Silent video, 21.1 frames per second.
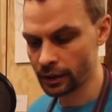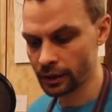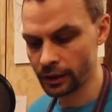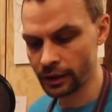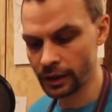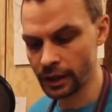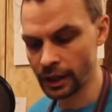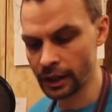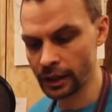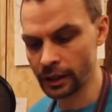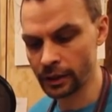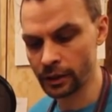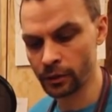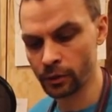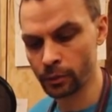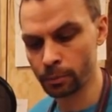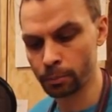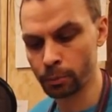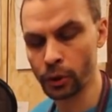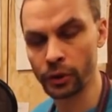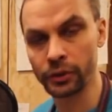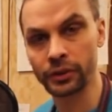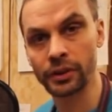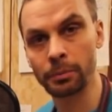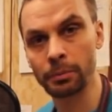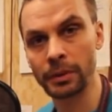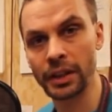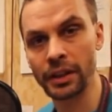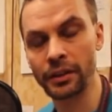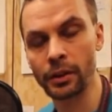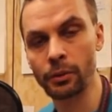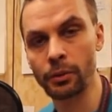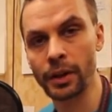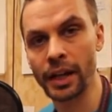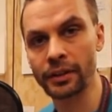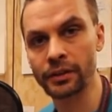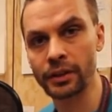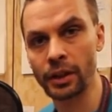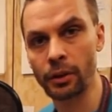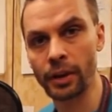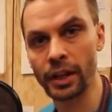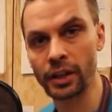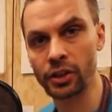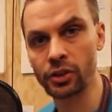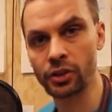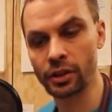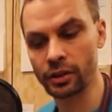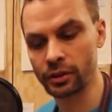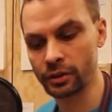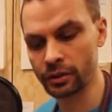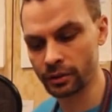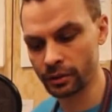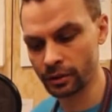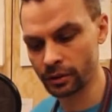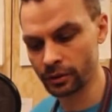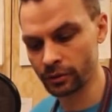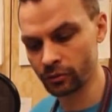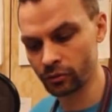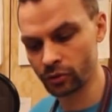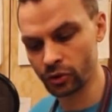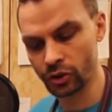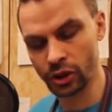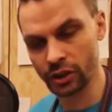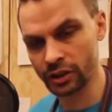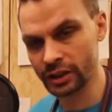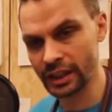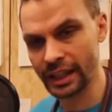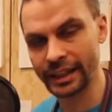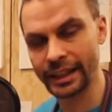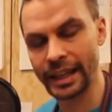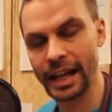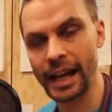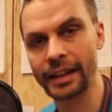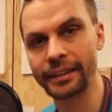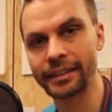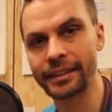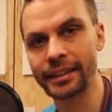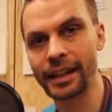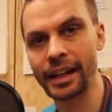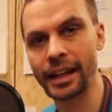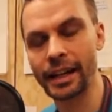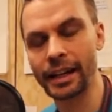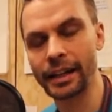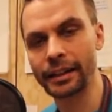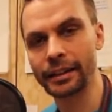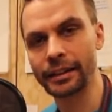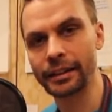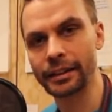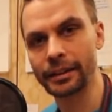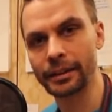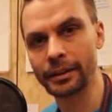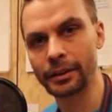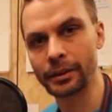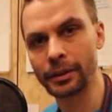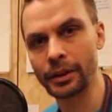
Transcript: they pointed me in the right direction just like that and